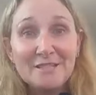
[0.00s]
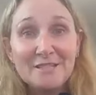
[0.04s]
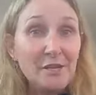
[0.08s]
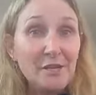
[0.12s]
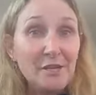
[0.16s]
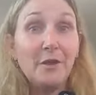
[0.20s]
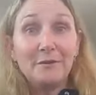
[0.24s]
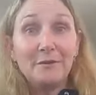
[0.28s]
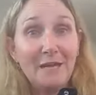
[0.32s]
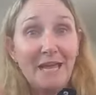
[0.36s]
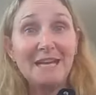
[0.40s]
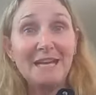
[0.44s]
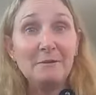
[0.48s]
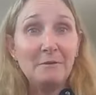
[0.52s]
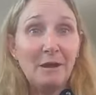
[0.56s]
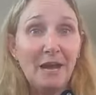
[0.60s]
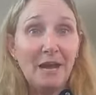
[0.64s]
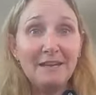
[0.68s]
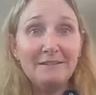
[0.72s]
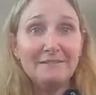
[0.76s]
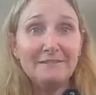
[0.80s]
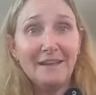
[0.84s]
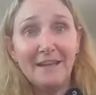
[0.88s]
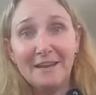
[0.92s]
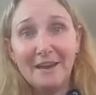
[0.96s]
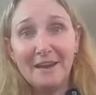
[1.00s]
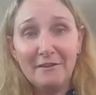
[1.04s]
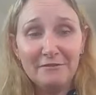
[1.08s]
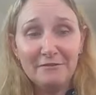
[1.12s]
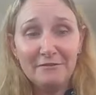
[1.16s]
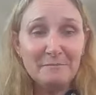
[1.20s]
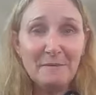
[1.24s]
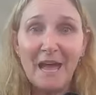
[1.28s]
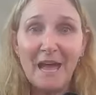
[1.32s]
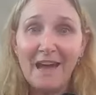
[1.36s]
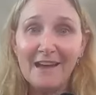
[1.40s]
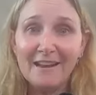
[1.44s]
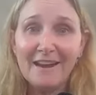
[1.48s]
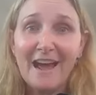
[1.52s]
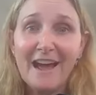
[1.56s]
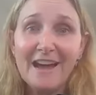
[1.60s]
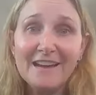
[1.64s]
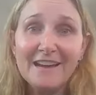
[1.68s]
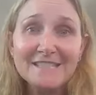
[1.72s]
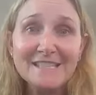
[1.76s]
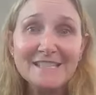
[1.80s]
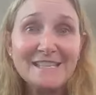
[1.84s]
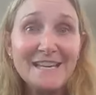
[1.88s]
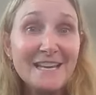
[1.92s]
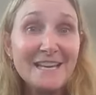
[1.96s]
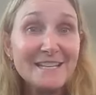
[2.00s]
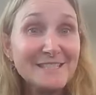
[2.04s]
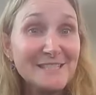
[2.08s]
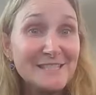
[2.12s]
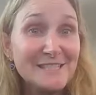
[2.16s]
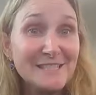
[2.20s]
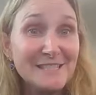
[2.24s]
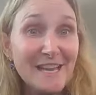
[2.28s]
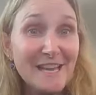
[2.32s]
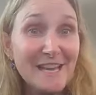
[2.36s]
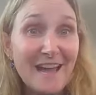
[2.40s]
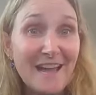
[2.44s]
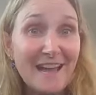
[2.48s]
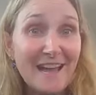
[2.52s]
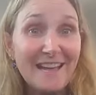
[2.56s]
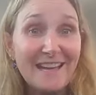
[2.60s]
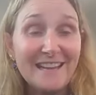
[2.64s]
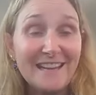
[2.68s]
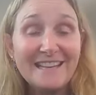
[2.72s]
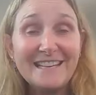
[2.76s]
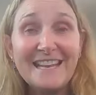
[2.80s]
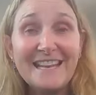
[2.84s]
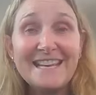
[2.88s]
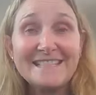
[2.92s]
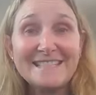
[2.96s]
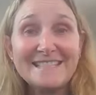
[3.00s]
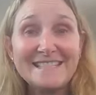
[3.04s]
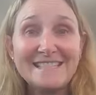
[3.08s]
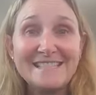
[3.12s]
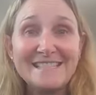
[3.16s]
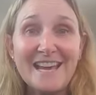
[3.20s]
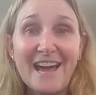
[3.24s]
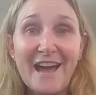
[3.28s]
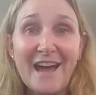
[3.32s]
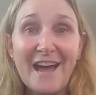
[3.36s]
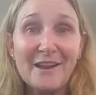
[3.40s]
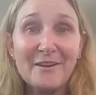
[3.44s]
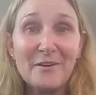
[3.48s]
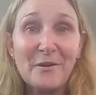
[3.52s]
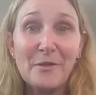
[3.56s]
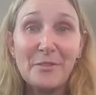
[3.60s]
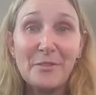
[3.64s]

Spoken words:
So anyway, enough about us. Let's start